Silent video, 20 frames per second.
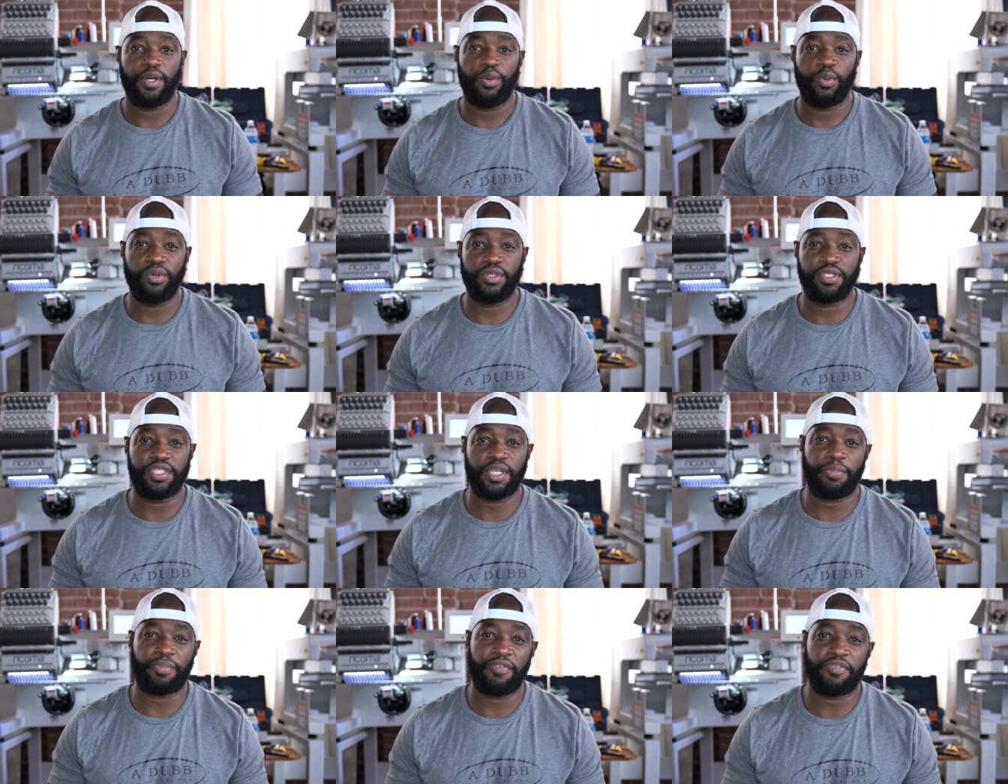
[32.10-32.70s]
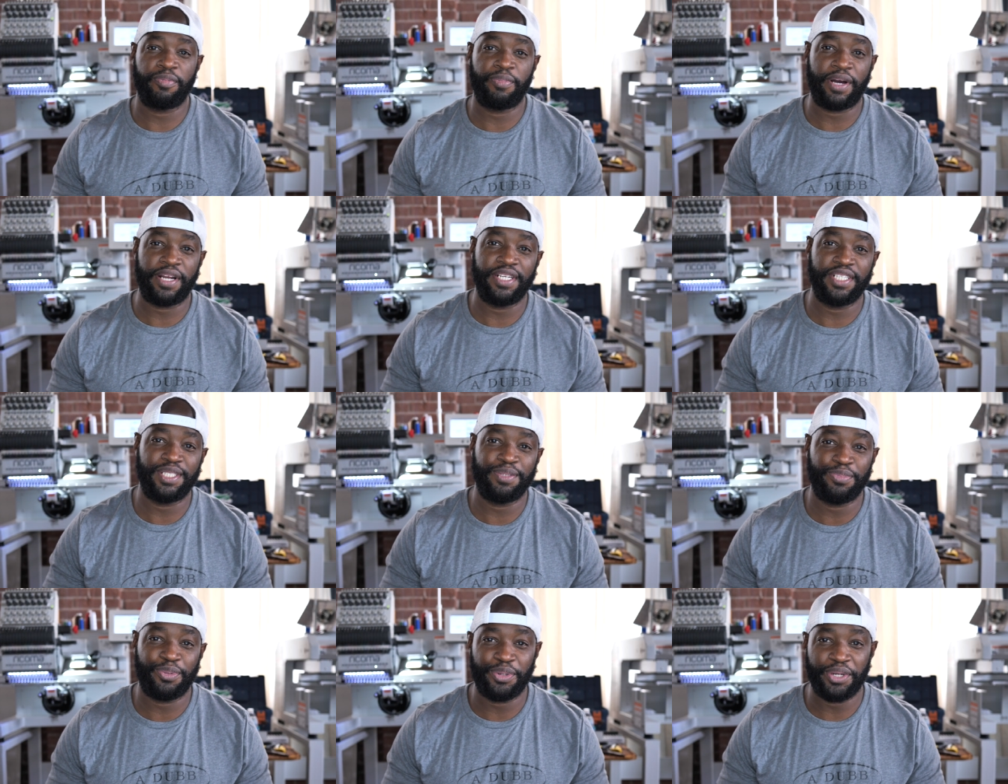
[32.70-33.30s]
What's up, everybody?
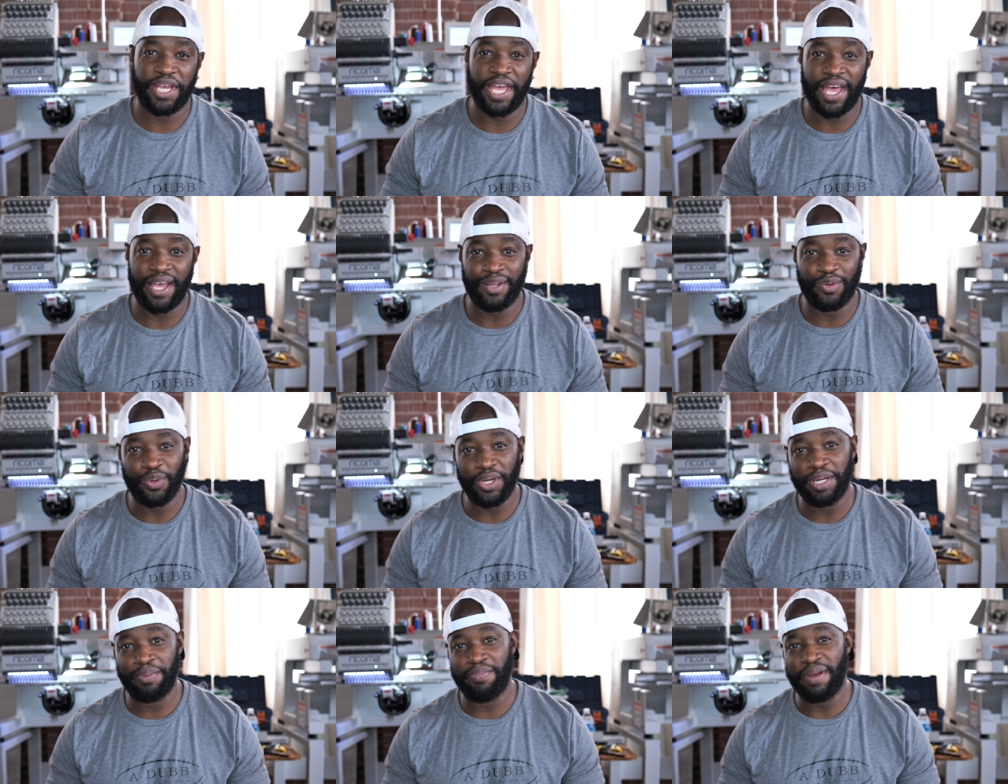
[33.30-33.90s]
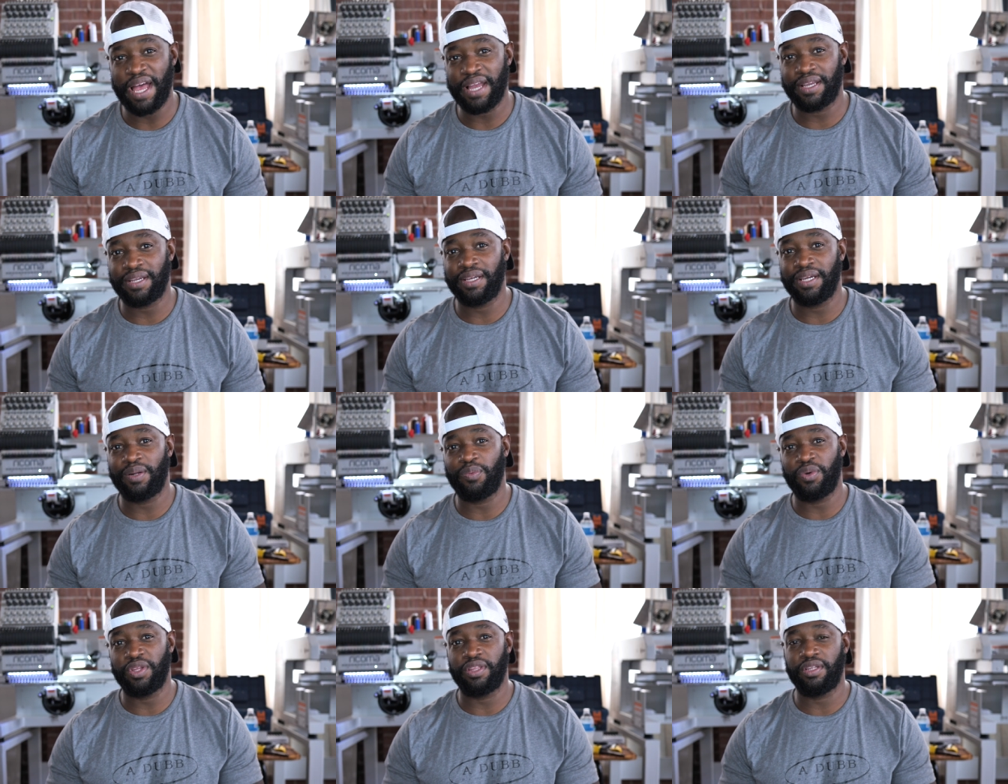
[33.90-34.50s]
It's your boy Allan Wade back
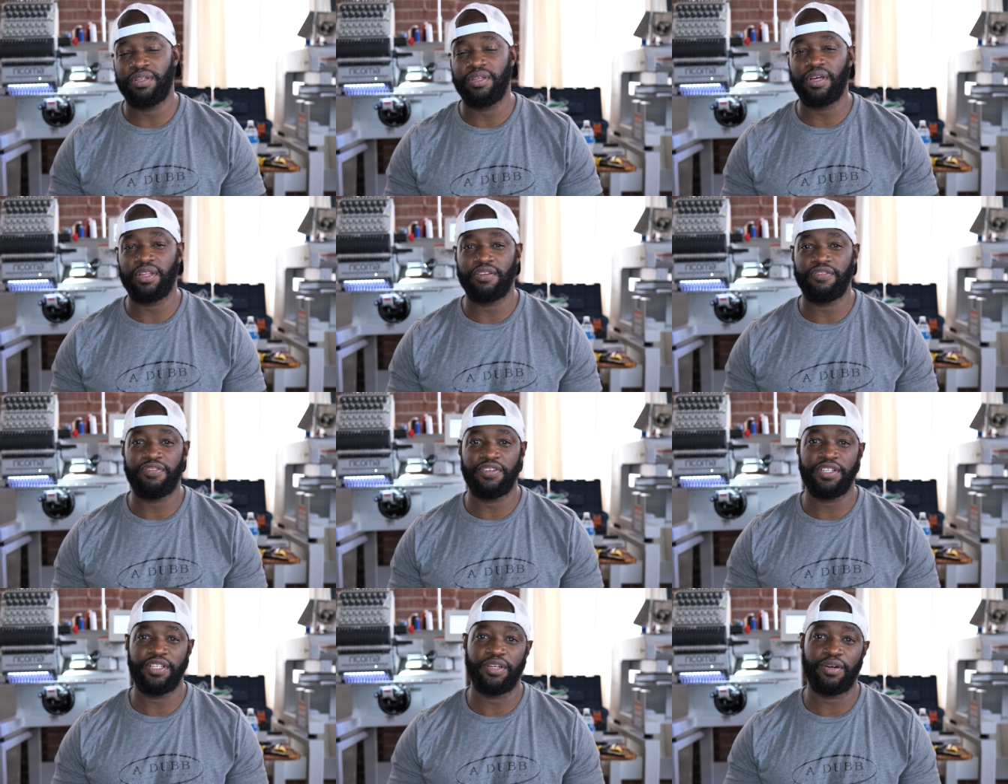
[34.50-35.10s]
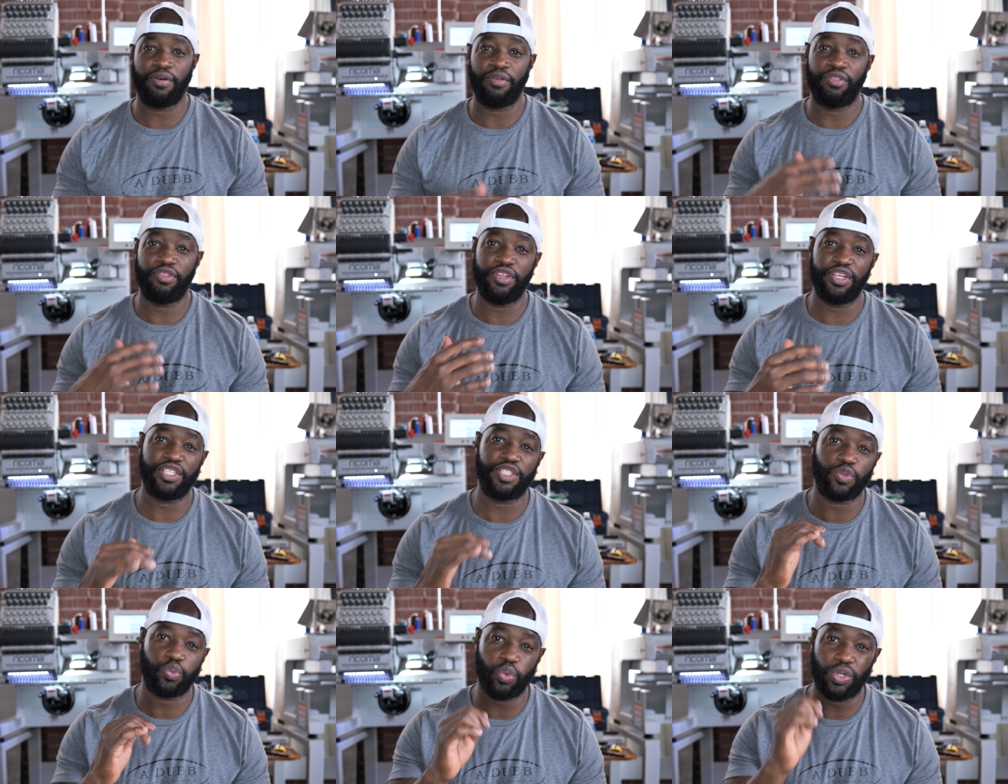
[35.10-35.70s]
again with another video.
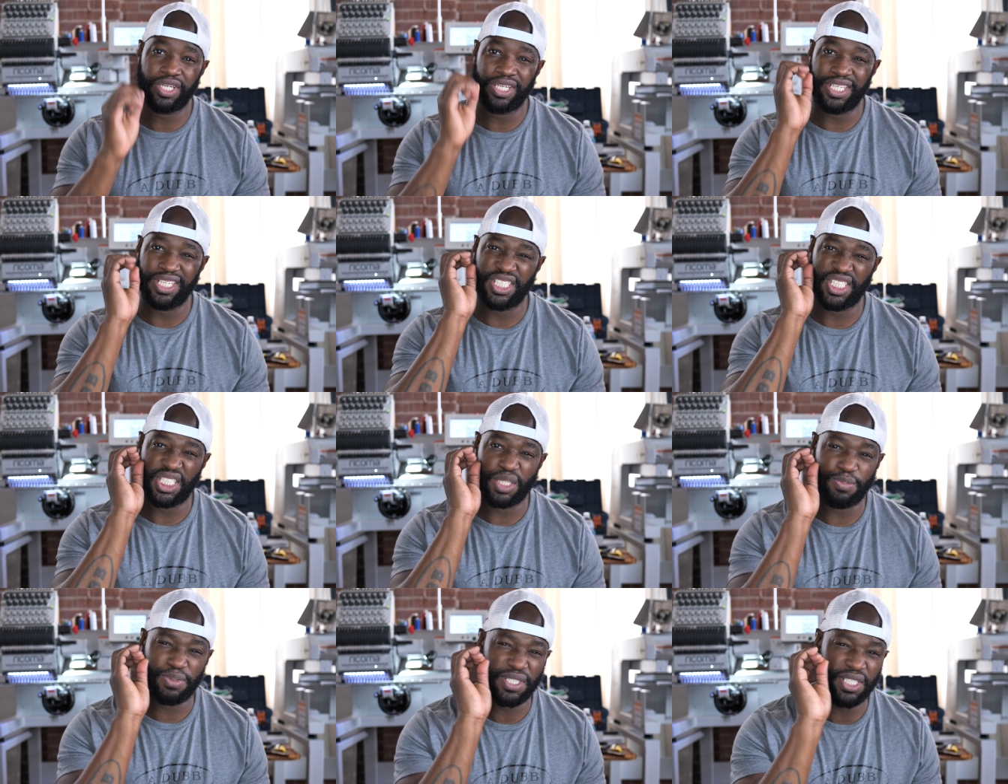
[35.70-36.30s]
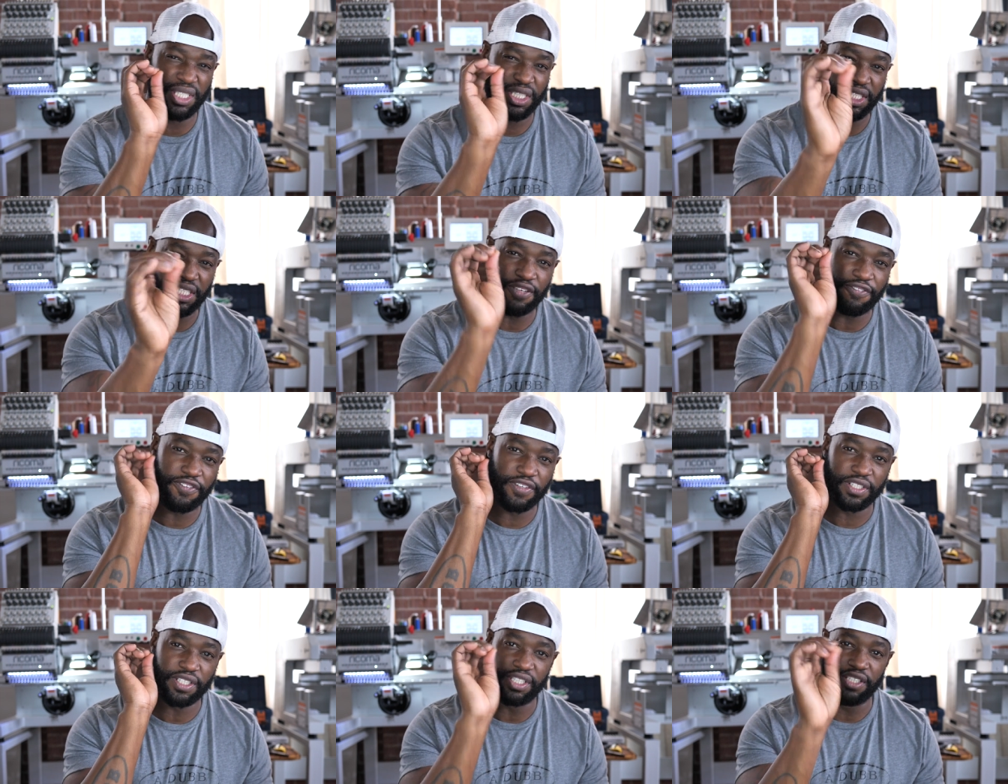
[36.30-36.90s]
This one is
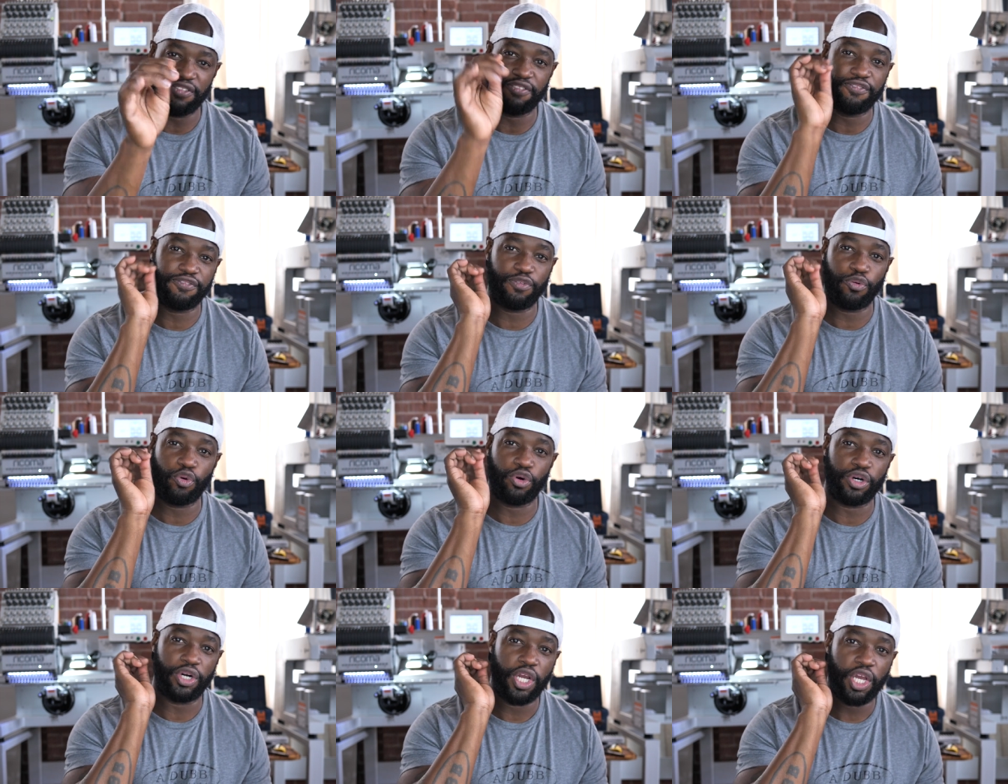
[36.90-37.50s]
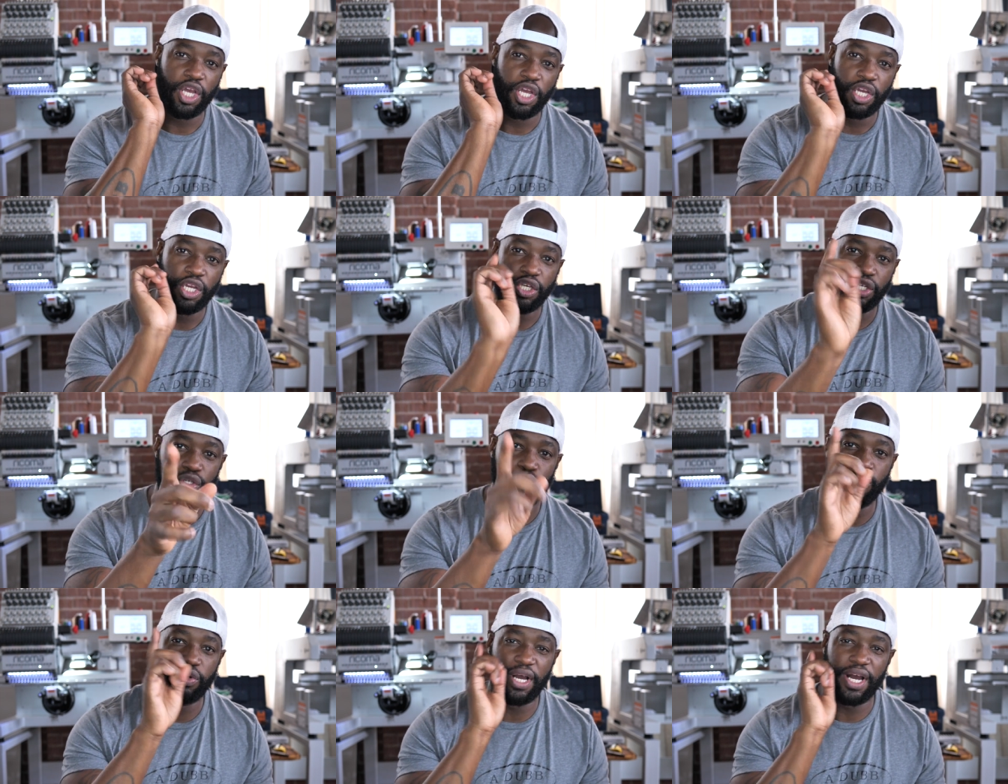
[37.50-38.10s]
specifically for
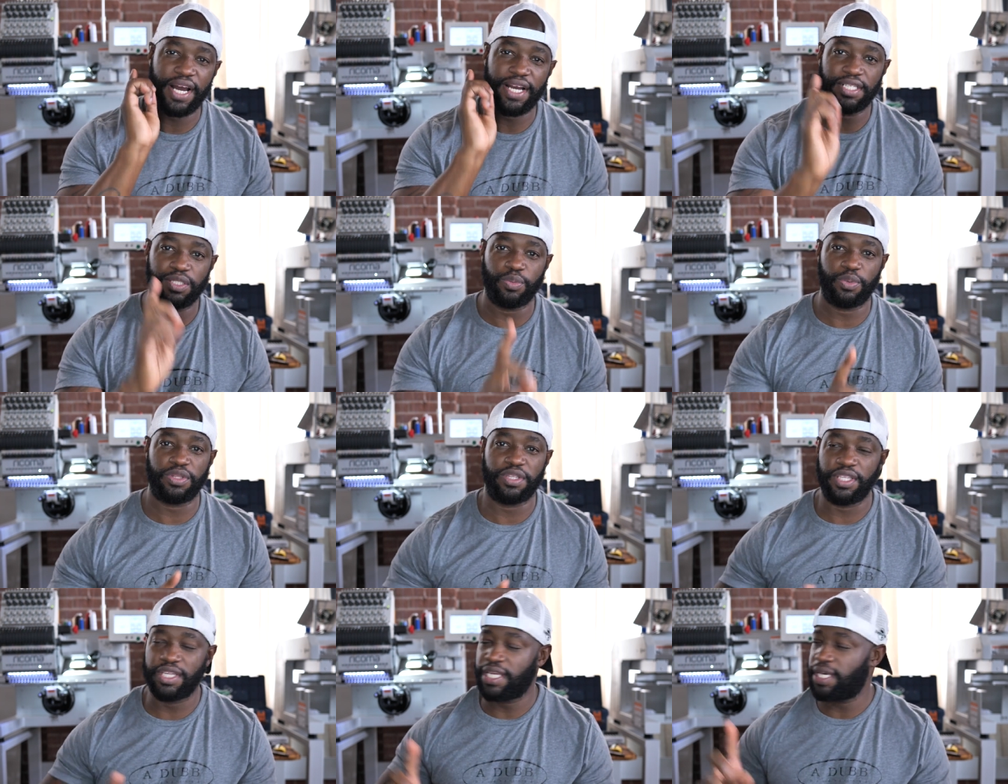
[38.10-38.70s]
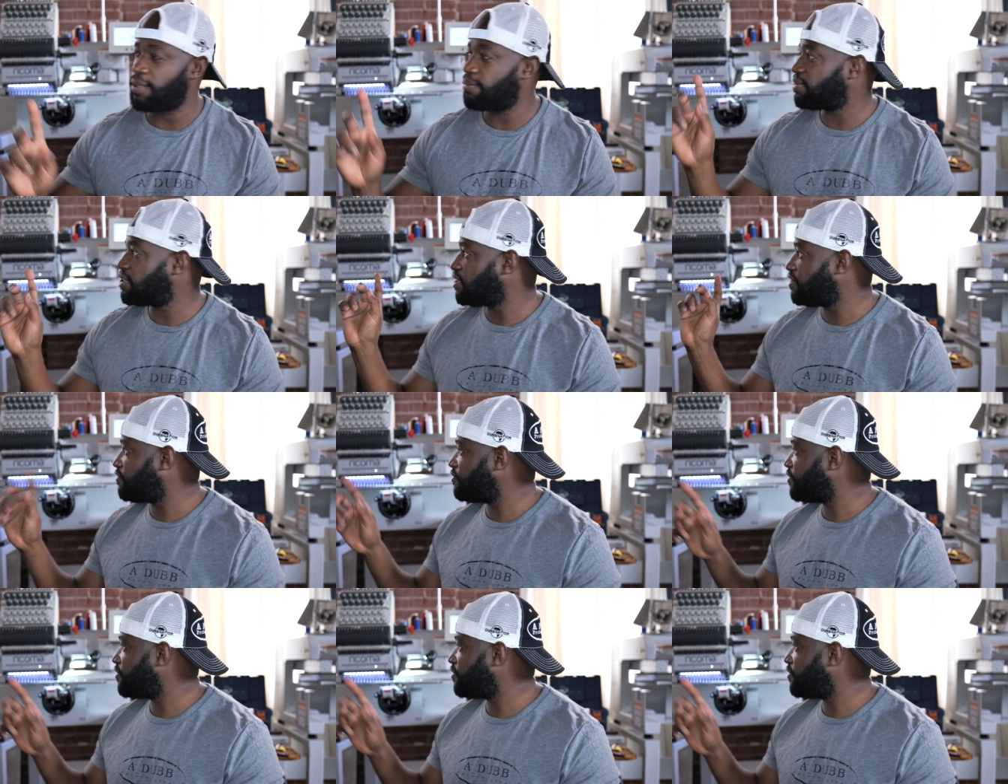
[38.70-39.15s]
you guys with the M T